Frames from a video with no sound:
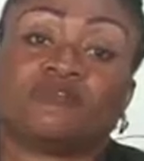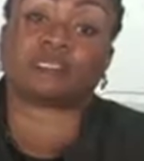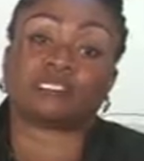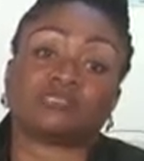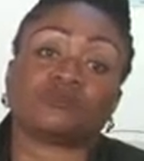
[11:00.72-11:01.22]

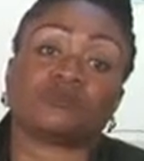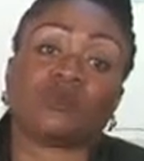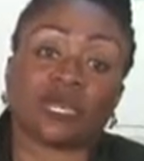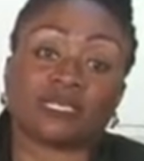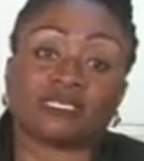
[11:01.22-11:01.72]
fixed.
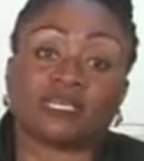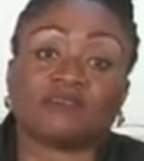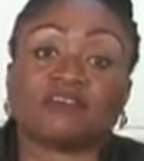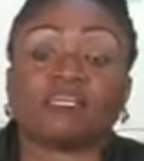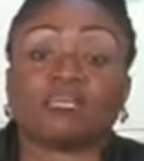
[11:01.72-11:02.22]
When the
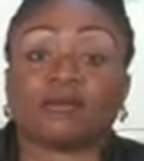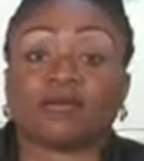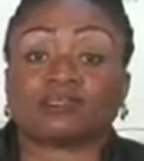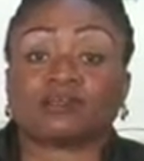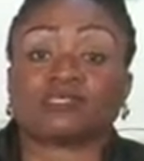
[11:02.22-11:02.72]
feeding
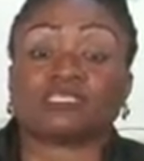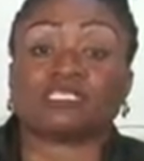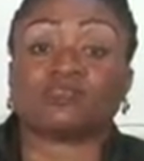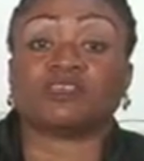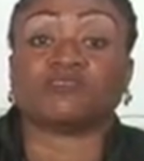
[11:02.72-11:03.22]
apparatus
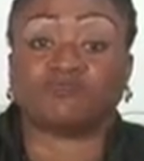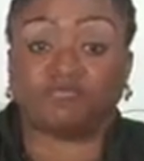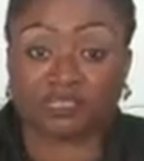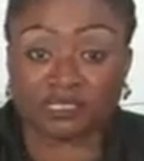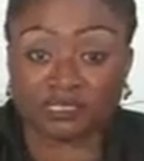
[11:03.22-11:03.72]
is being
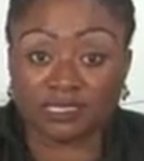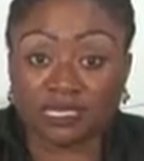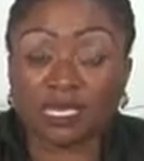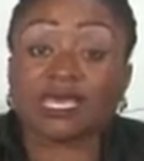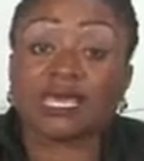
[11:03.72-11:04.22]
filled,
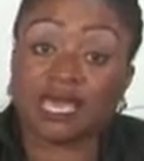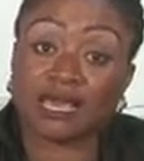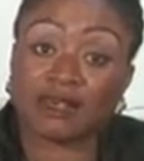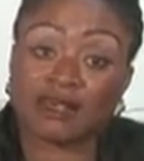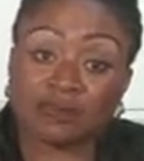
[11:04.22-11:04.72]
a
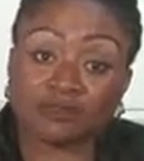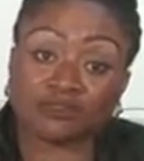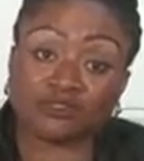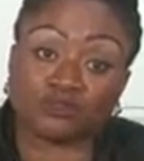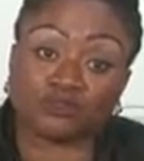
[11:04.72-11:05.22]
clamp
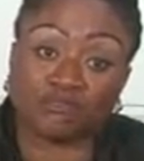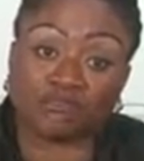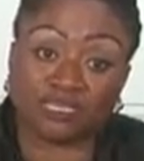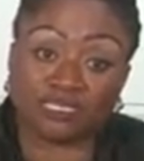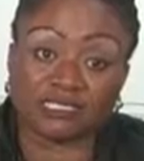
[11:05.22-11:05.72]
should be
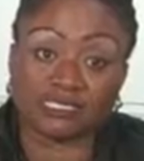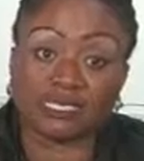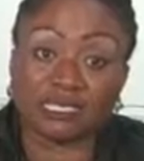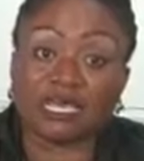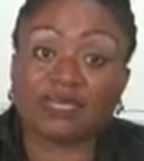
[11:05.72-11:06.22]
fixed.
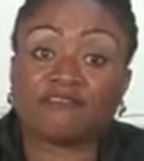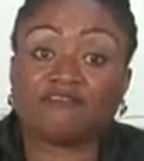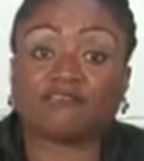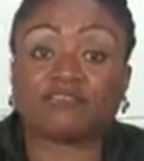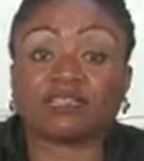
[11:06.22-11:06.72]

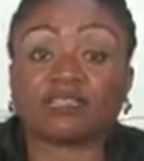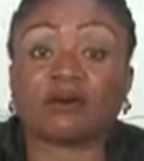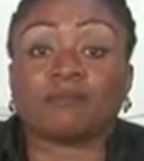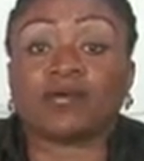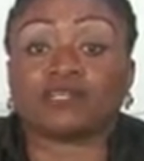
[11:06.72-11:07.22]
Fill the
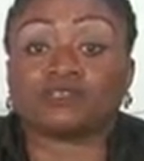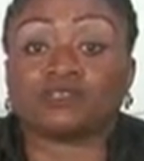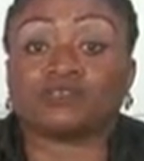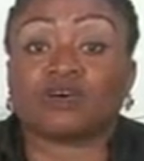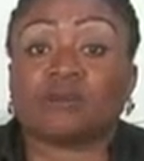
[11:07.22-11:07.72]

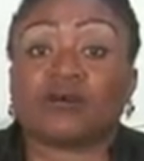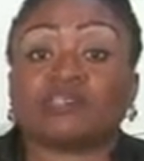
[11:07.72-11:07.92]
apparatus to about